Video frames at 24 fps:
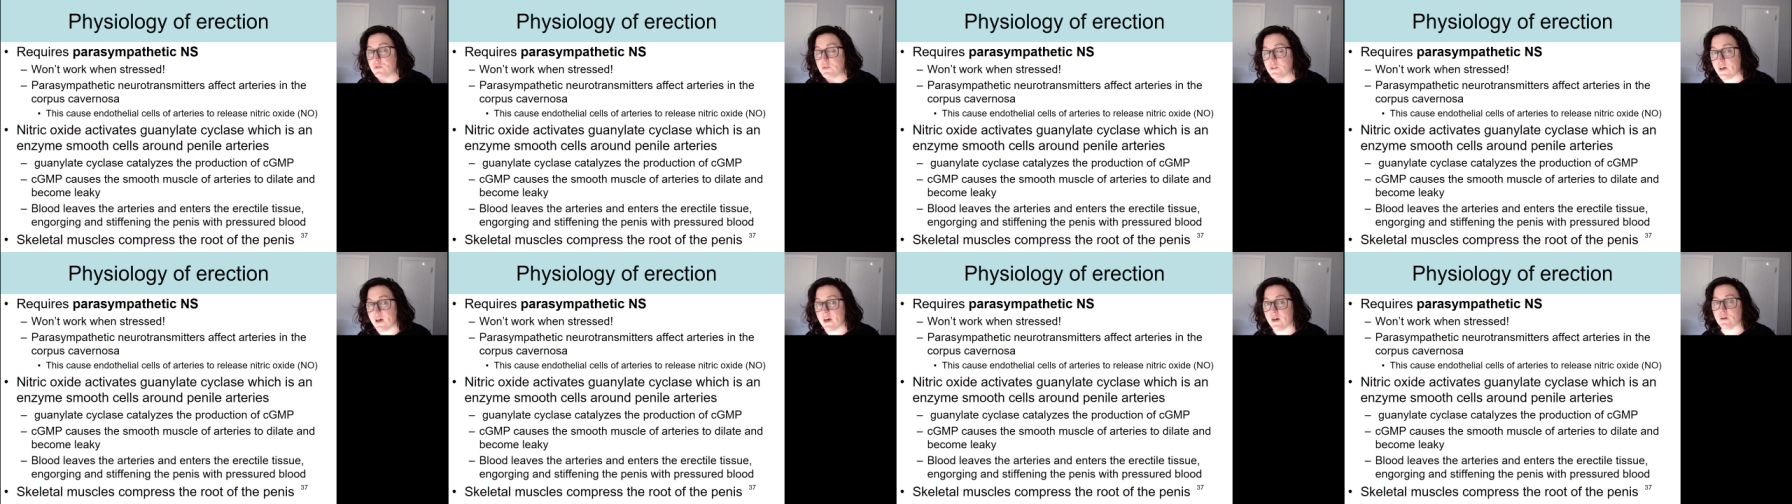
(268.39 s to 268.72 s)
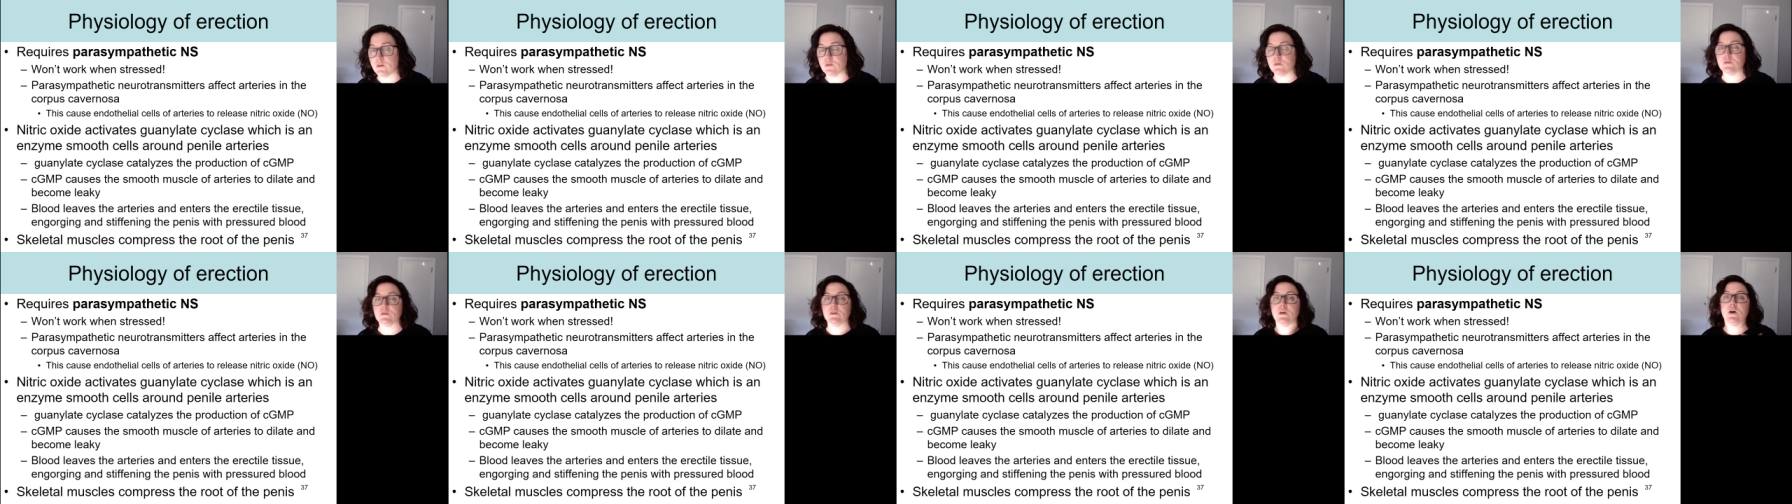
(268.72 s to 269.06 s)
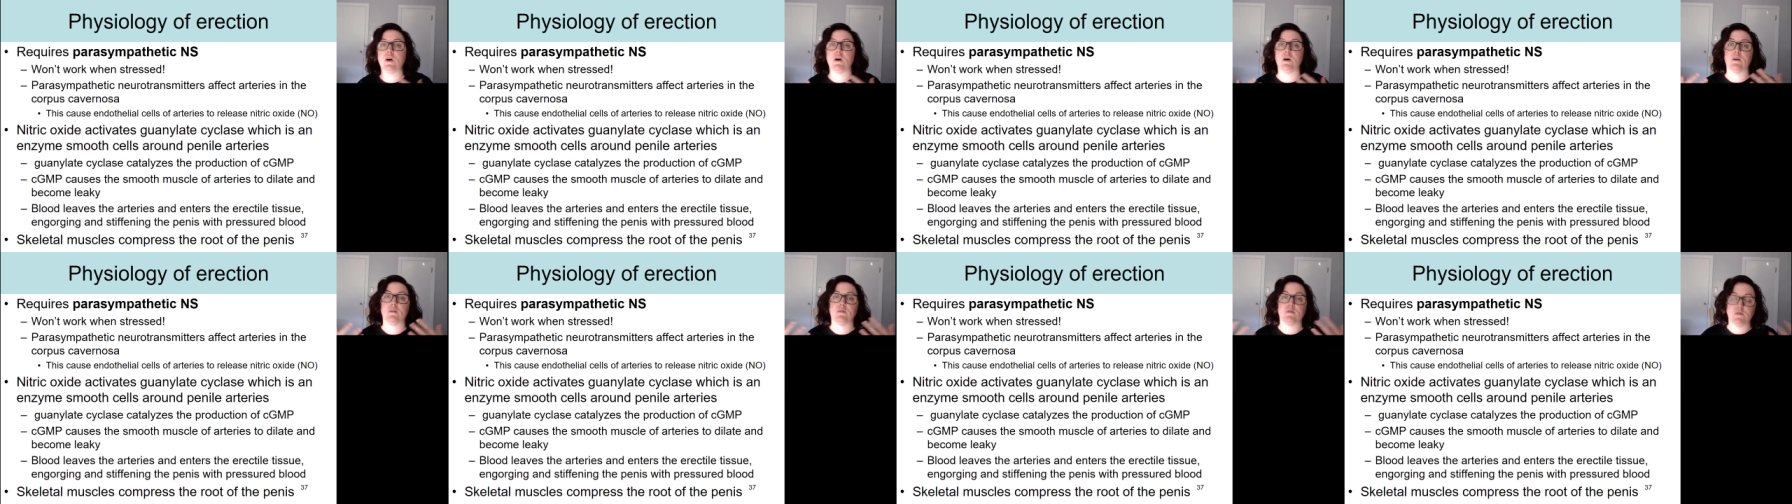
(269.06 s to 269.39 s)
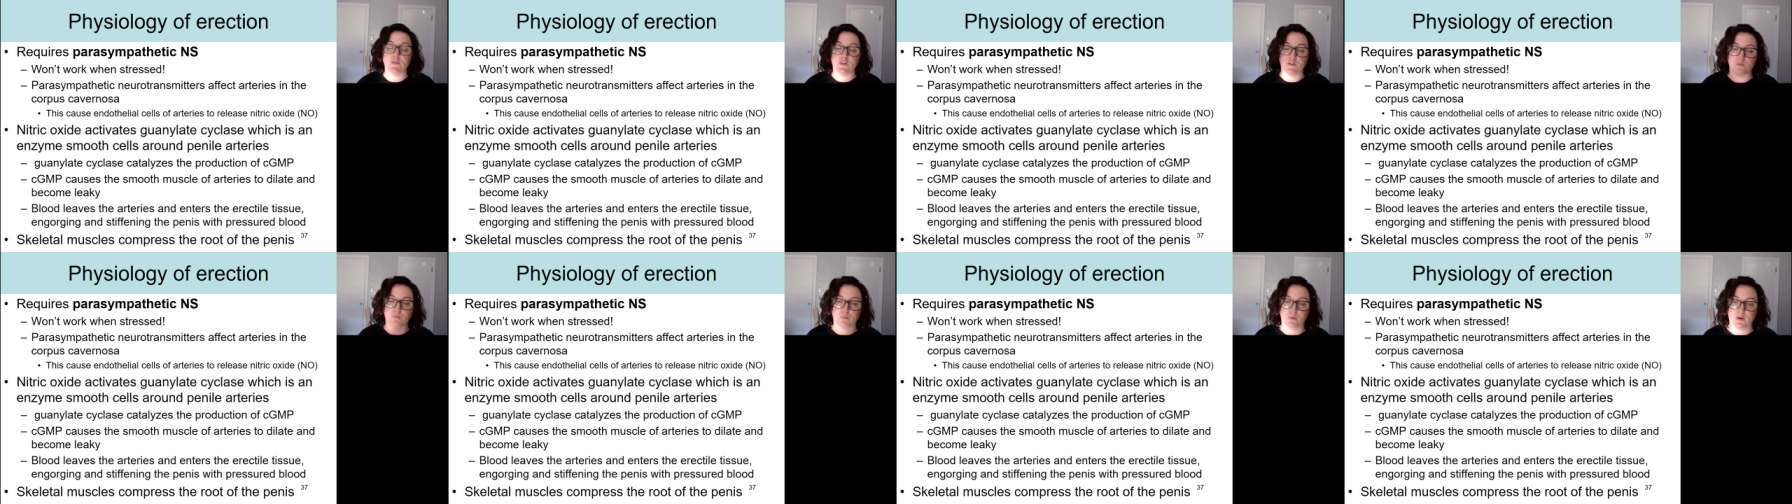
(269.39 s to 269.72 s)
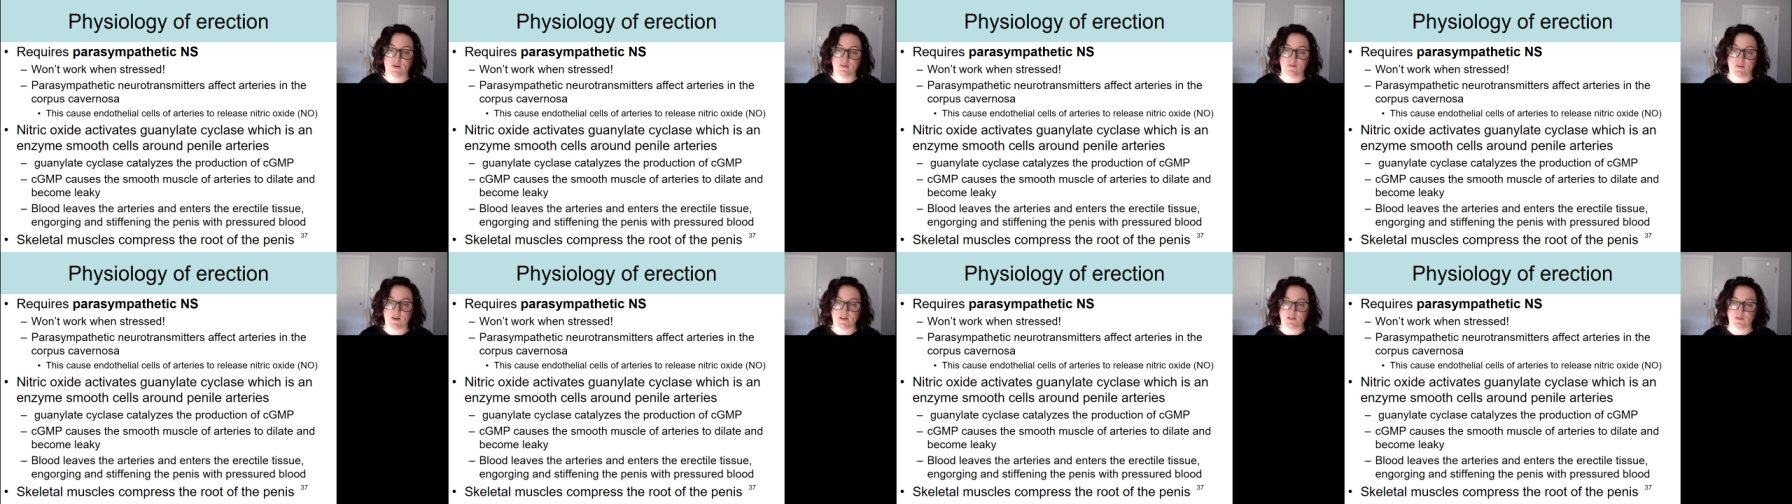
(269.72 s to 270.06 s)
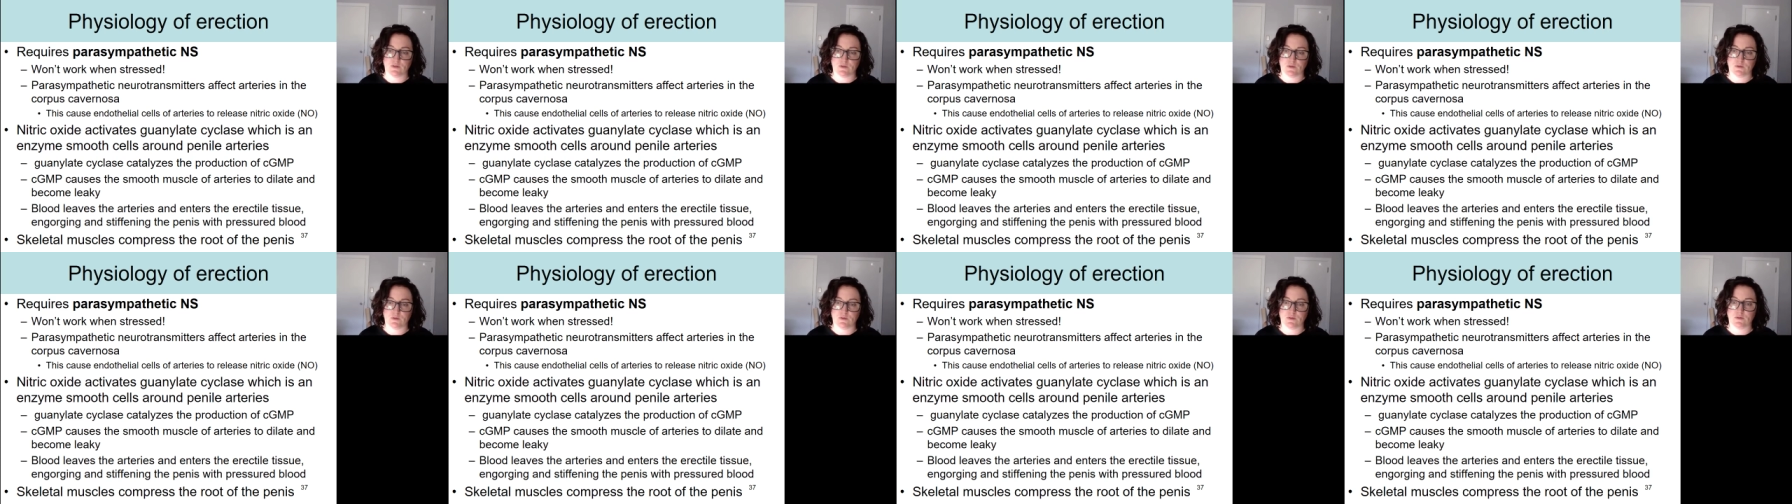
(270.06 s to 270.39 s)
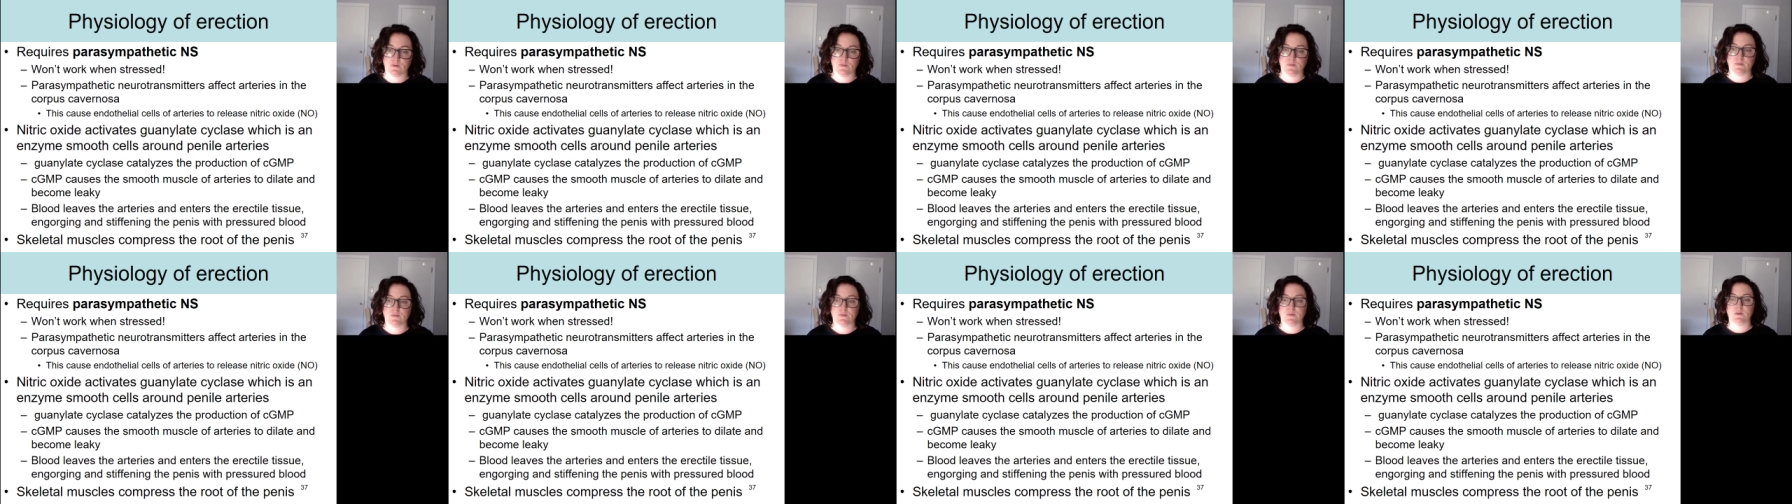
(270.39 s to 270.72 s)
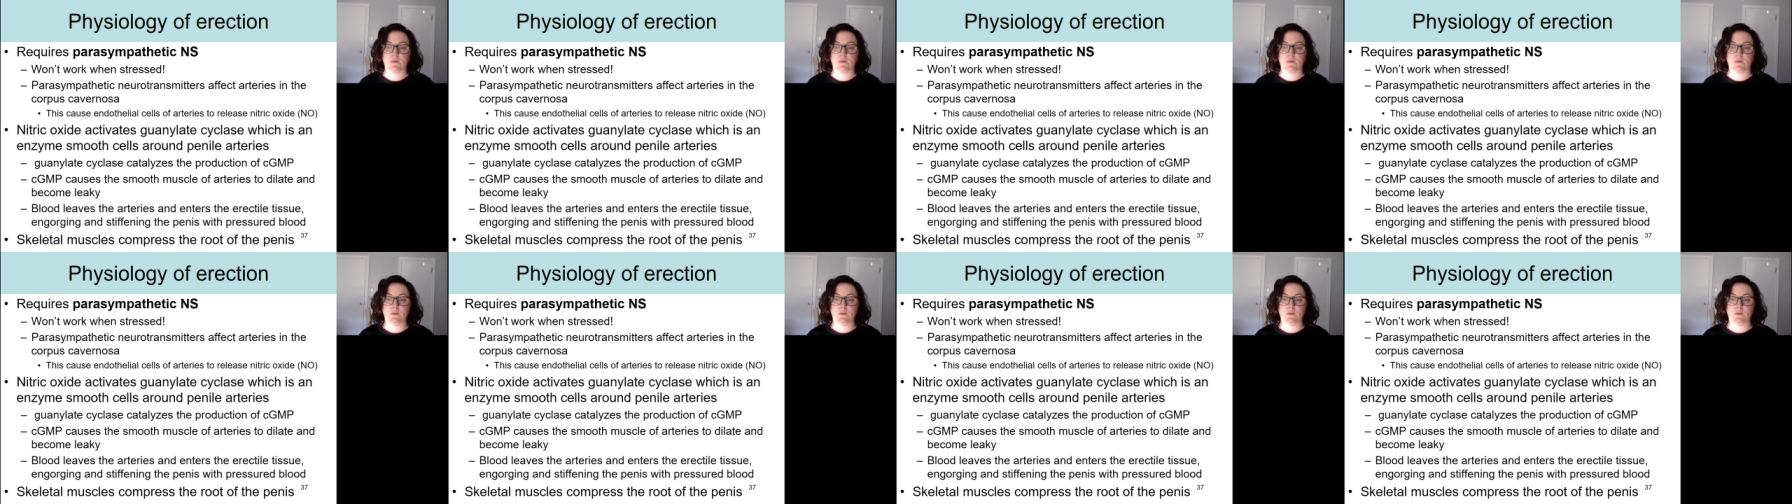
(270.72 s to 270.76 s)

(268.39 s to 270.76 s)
cells of these blood vessels.